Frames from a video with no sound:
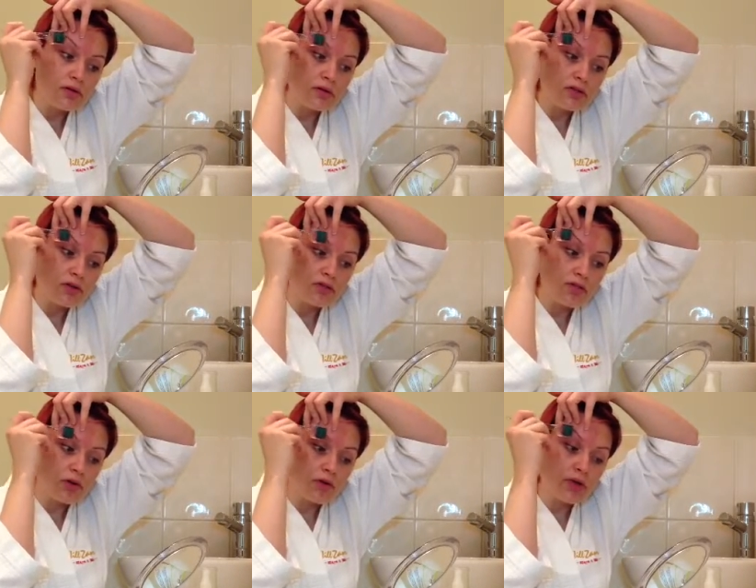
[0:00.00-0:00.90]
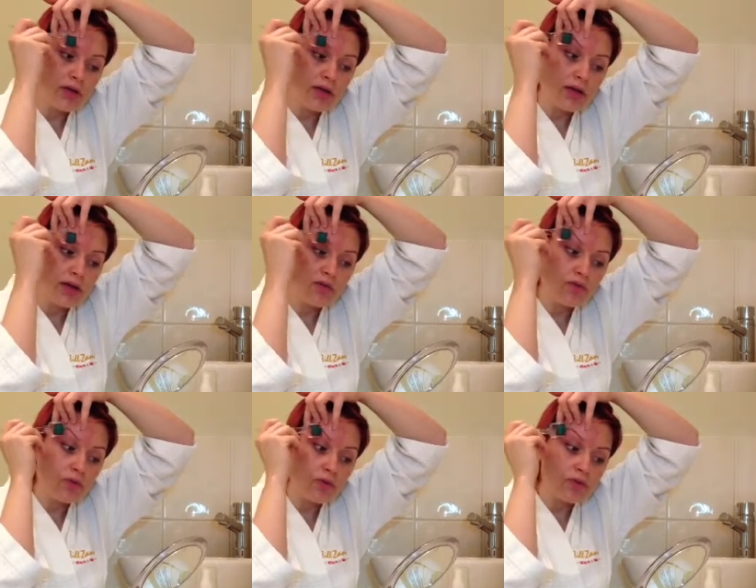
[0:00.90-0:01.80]
And just roll in and out,
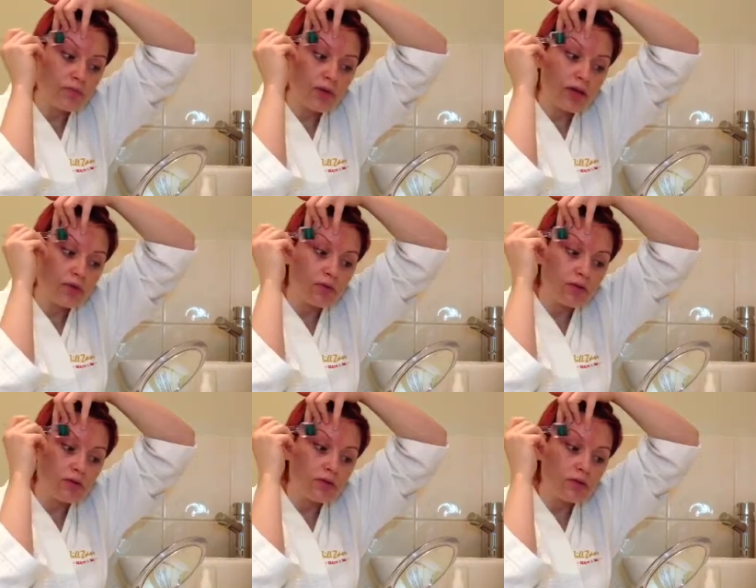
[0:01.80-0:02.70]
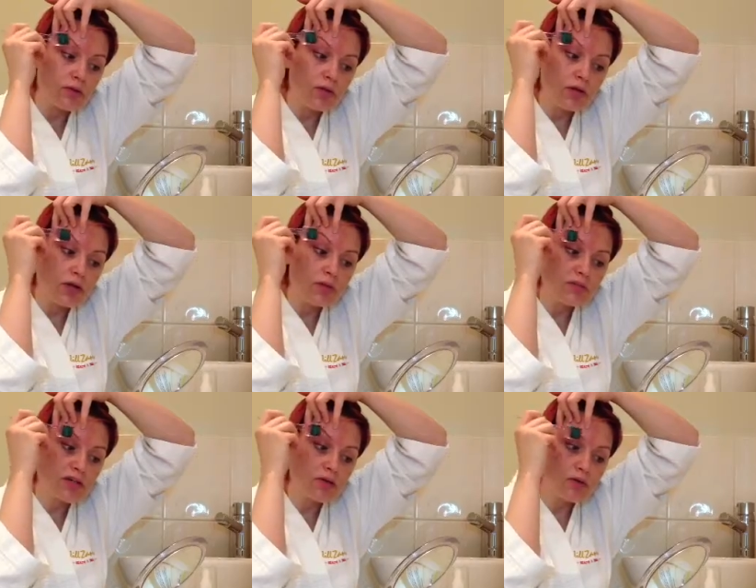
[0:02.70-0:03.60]
forwards and backwards. You can come
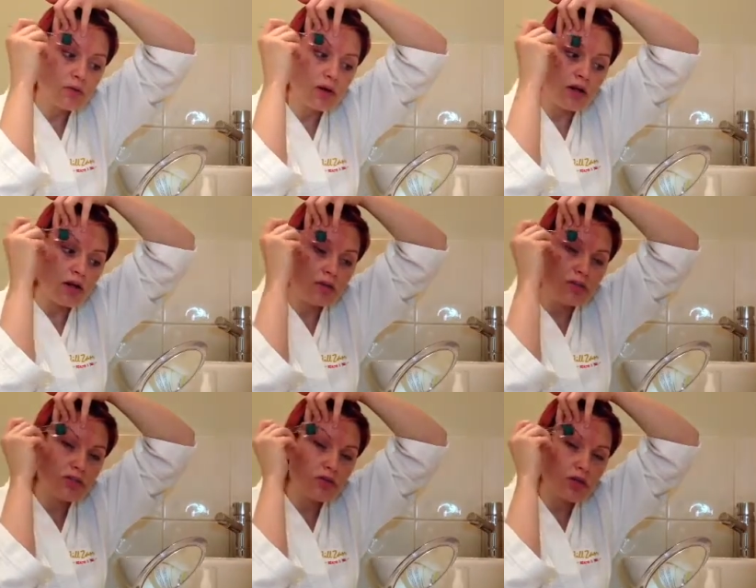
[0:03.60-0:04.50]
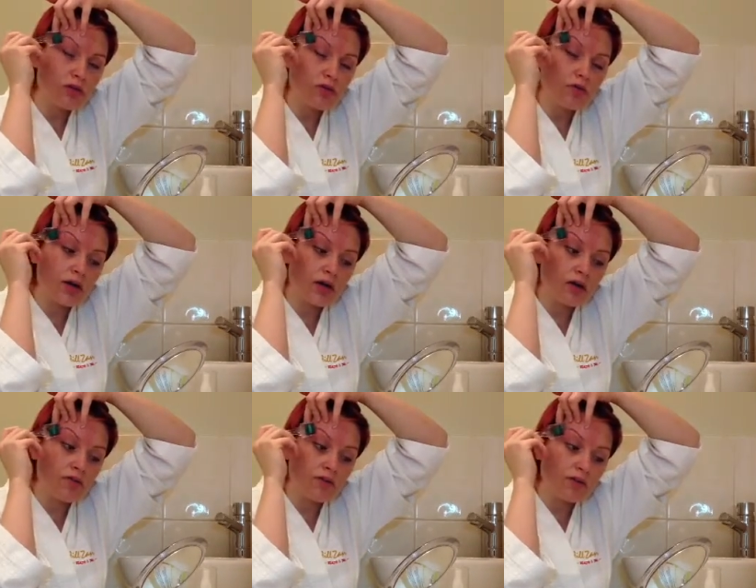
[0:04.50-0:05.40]
down quite low, but don't go directly
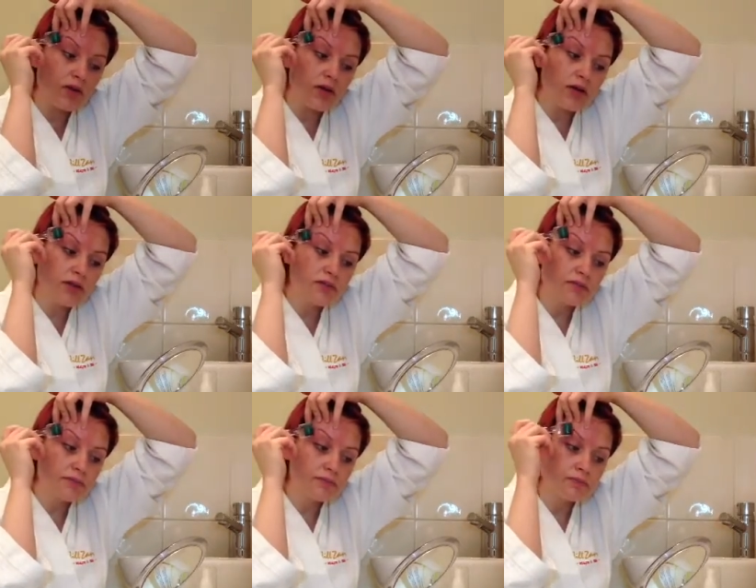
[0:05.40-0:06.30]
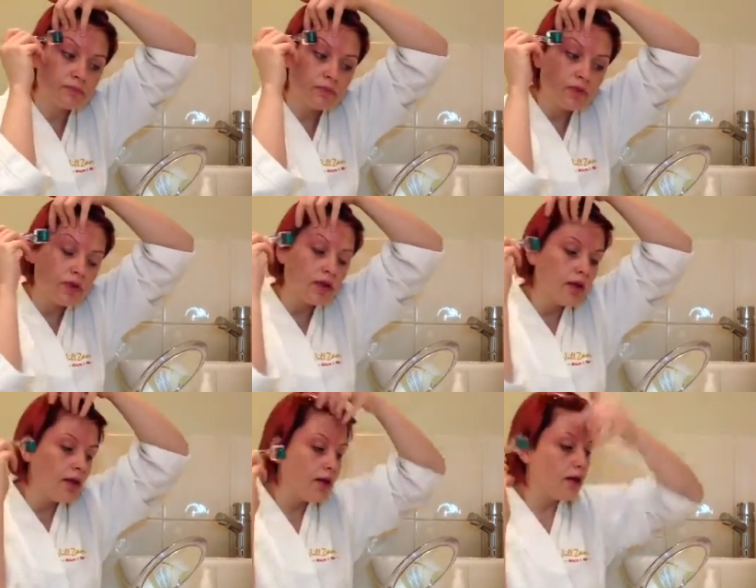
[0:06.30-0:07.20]
over the eyelid.
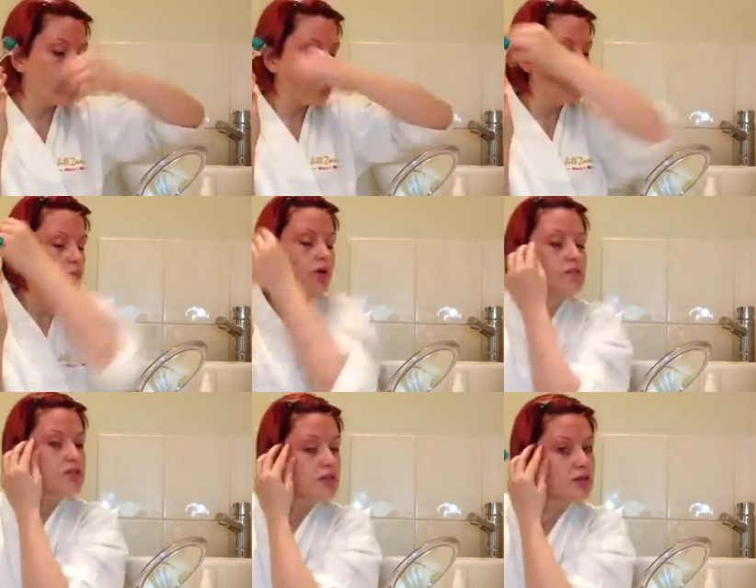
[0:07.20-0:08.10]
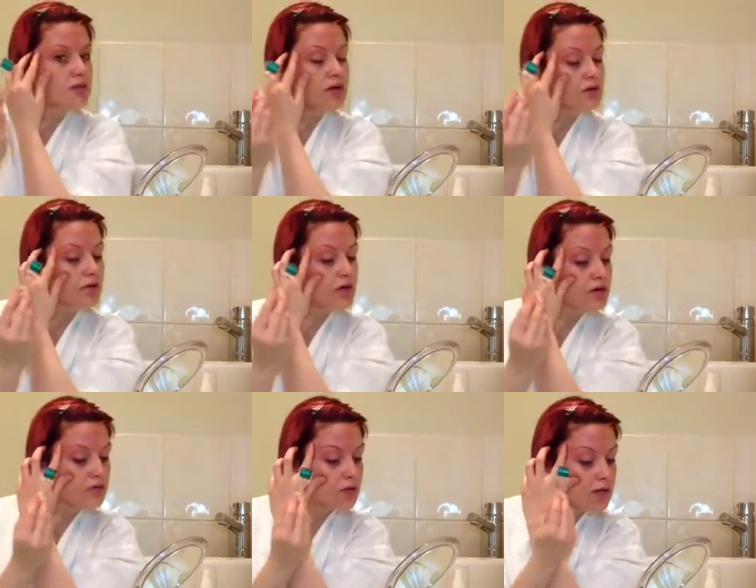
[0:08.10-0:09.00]
And then we'll come to the side of the eye,
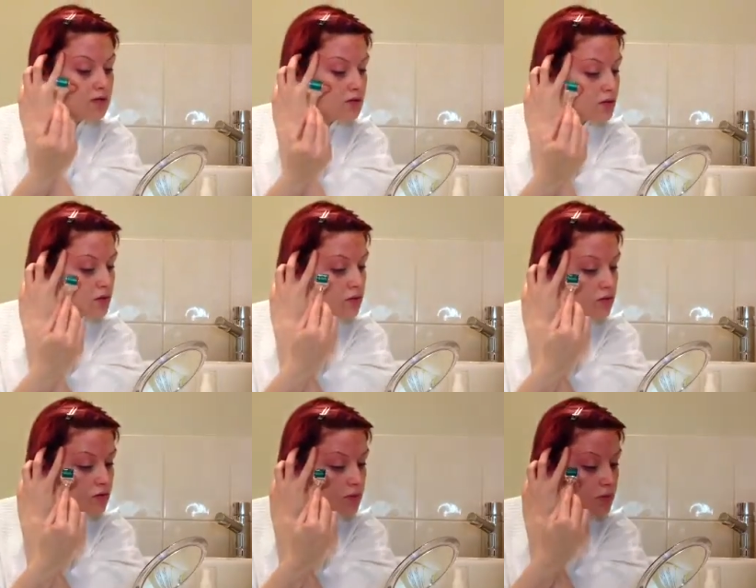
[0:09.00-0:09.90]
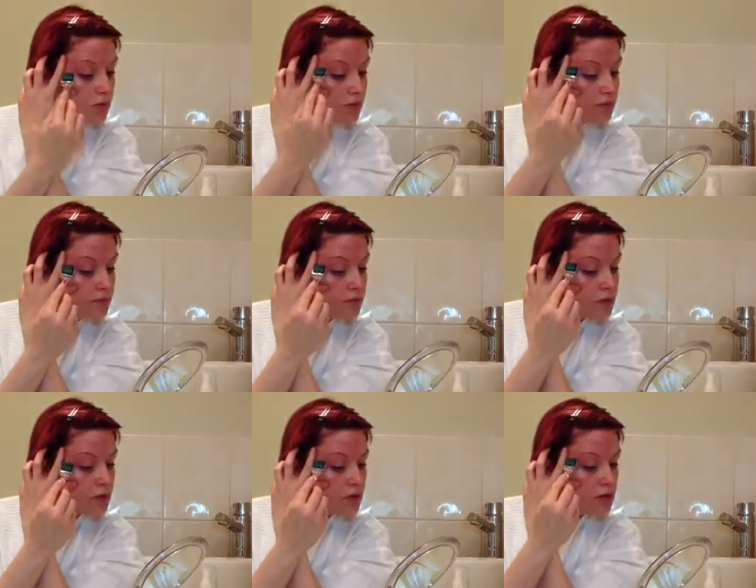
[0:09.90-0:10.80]
so again just hold and support
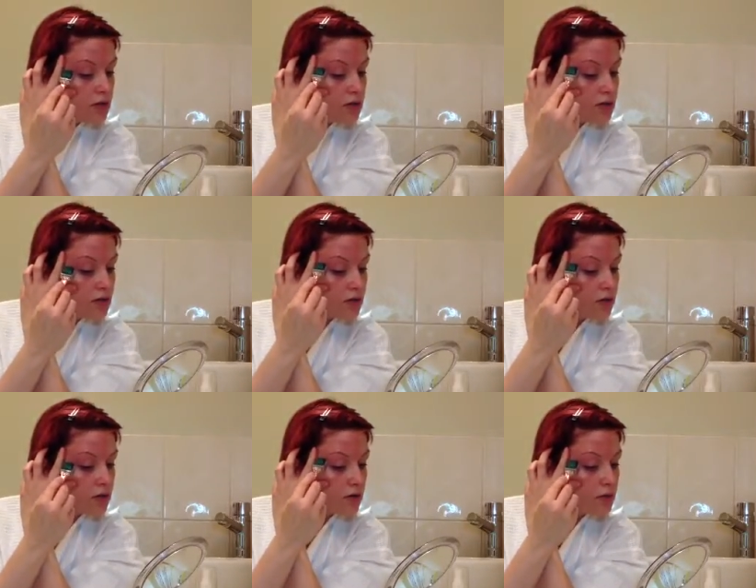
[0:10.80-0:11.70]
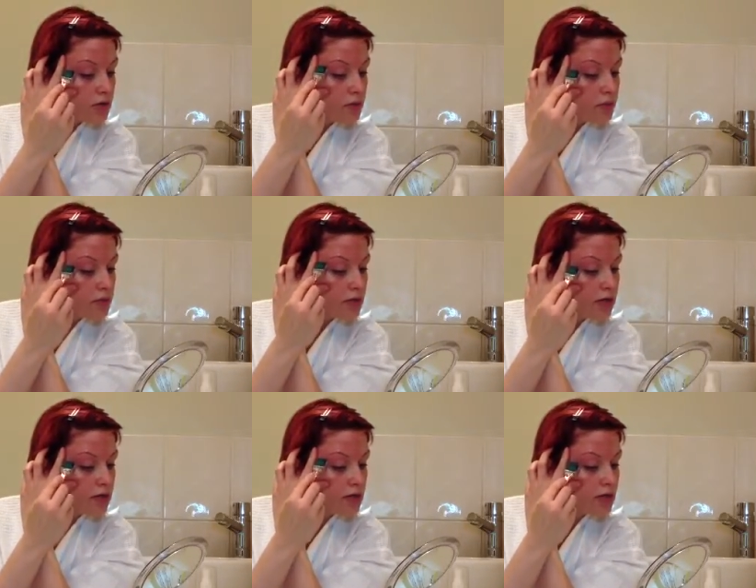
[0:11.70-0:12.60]
and just go up and
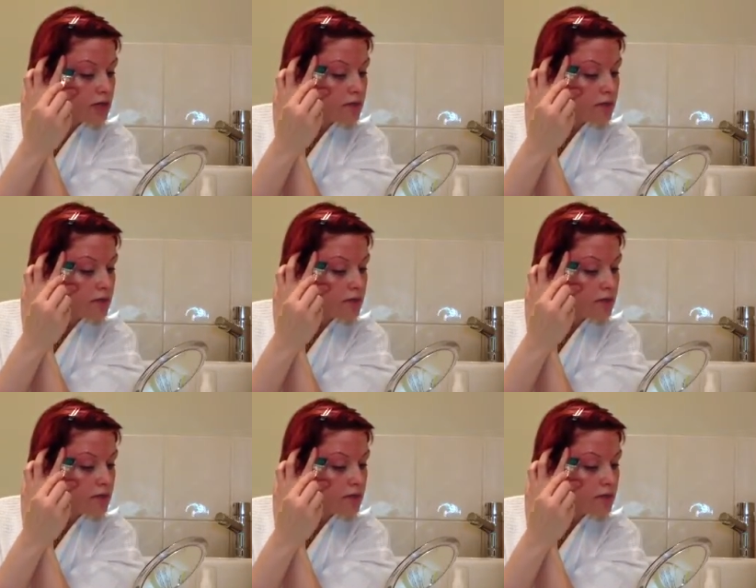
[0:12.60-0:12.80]
down here.